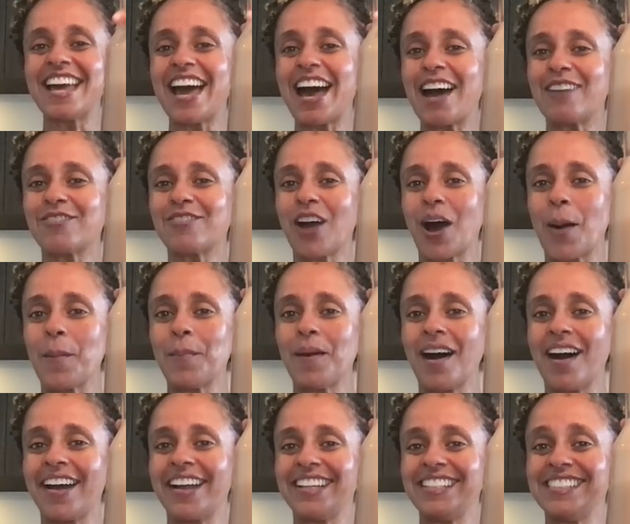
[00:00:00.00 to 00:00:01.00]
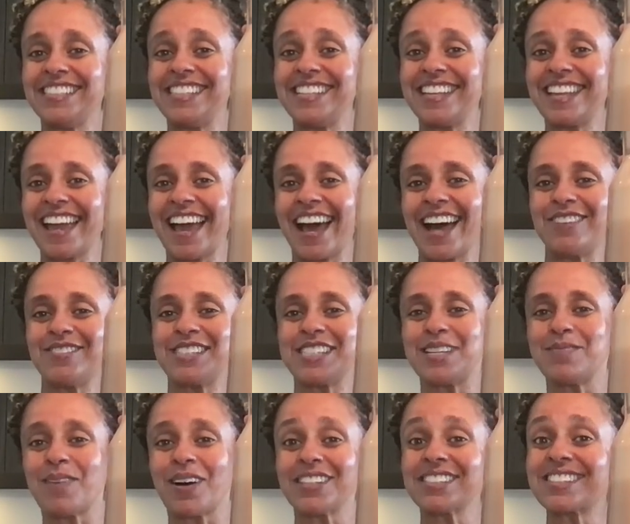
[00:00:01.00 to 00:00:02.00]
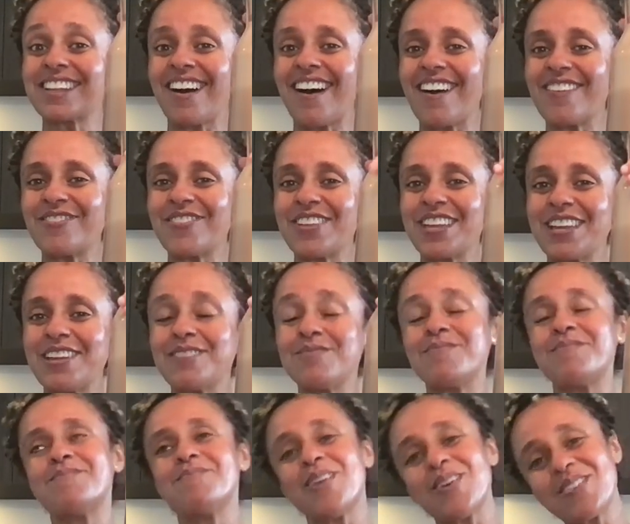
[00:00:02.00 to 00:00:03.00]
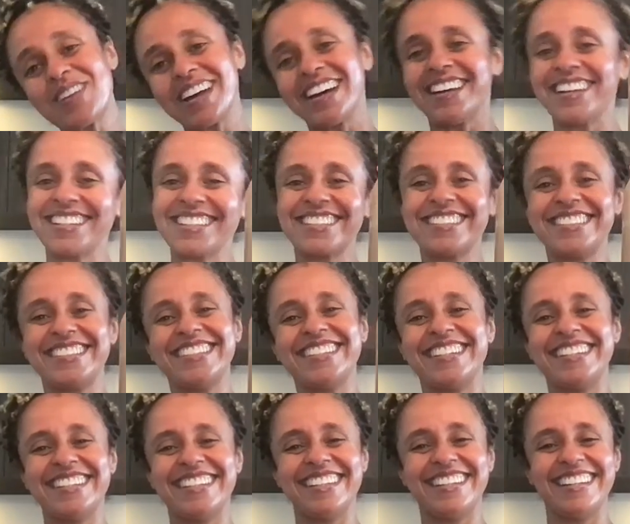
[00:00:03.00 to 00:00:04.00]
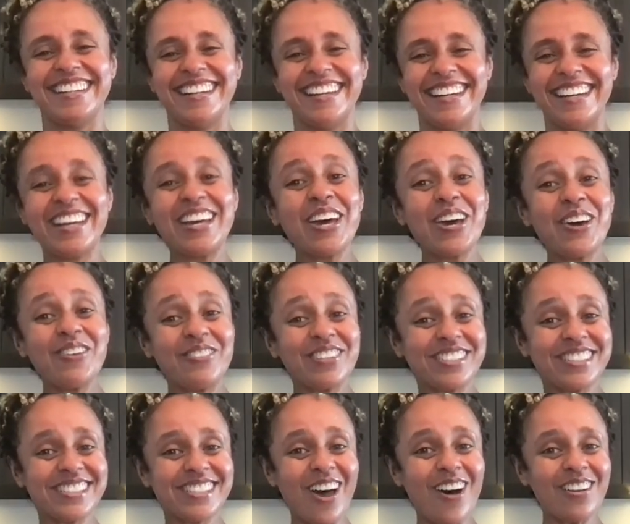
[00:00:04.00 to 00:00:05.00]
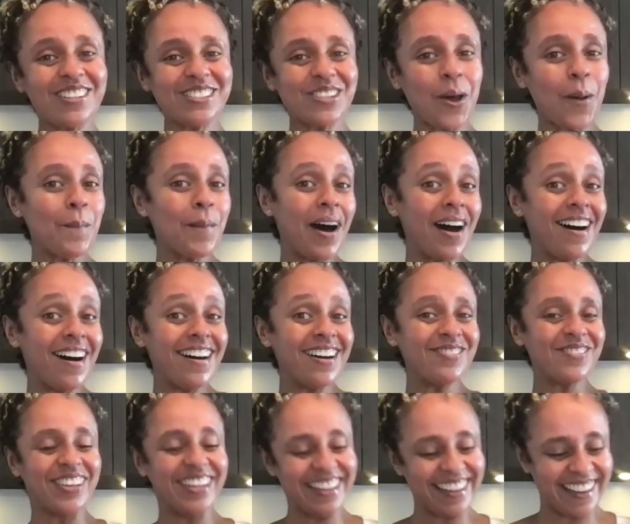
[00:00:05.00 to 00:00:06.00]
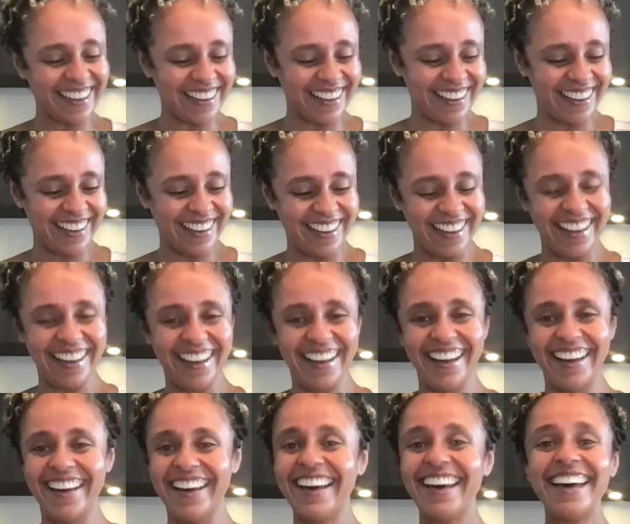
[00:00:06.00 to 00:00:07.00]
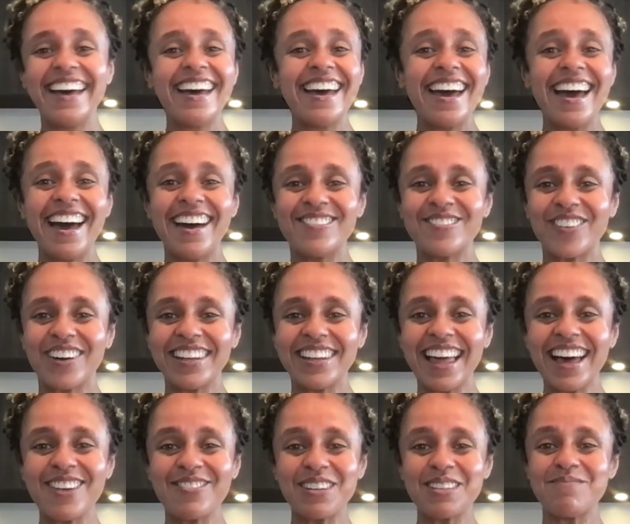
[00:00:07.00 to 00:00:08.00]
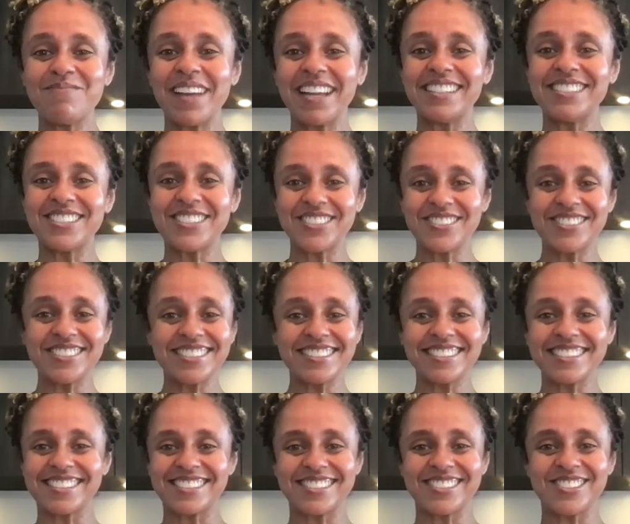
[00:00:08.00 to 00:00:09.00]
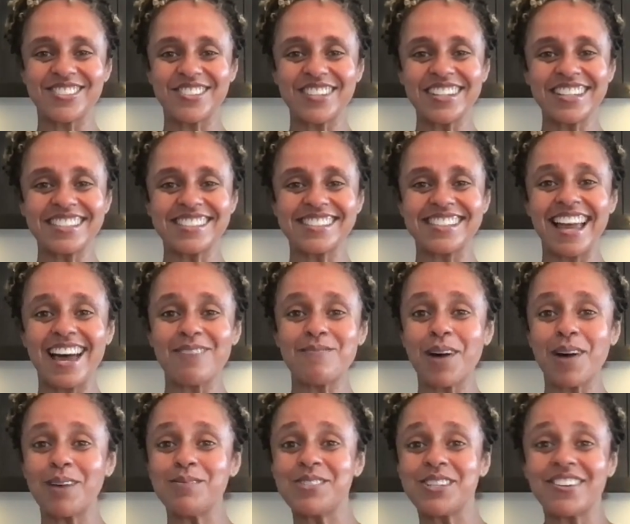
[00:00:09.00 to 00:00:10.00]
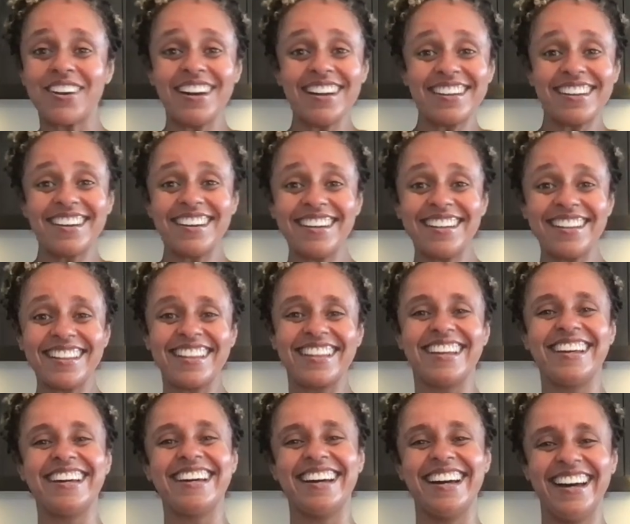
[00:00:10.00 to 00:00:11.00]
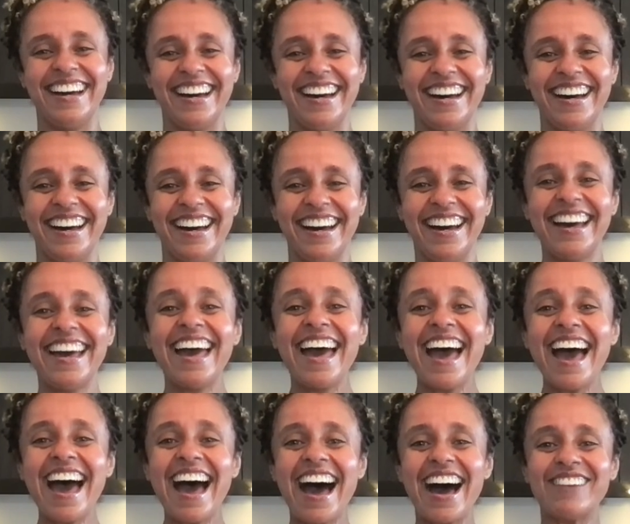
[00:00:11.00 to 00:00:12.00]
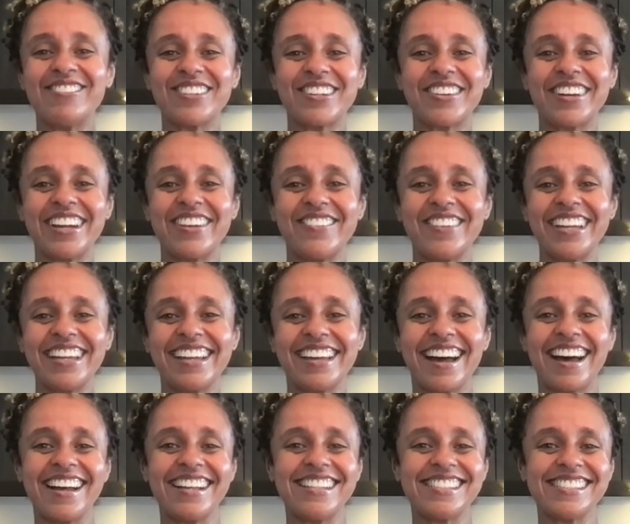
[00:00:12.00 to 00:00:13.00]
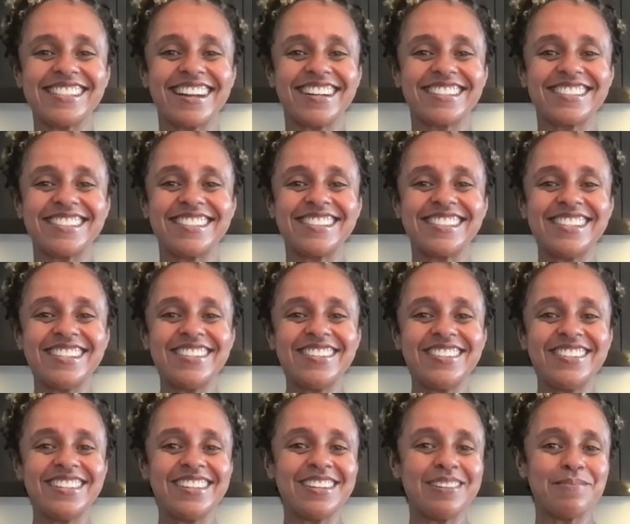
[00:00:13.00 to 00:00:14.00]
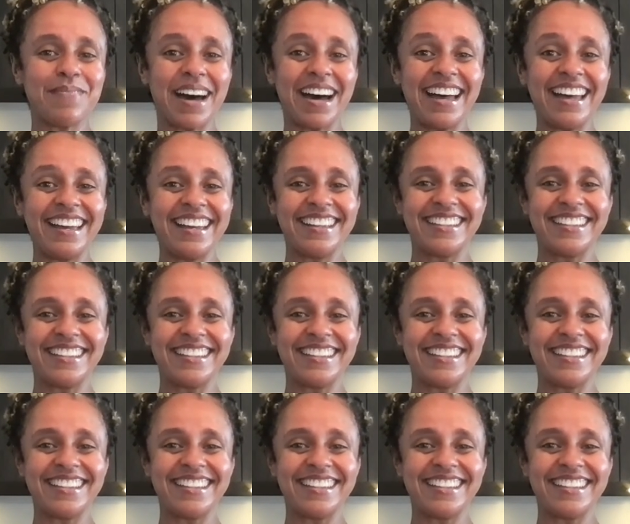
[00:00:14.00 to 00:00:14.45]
I've got my Decaf sea moss coffee, Mocha, which is also bomb. And voila, we've made 2 delicious drinks. Now Bob's your uncle. Have a great week, guys. Talk to you soon. Bye.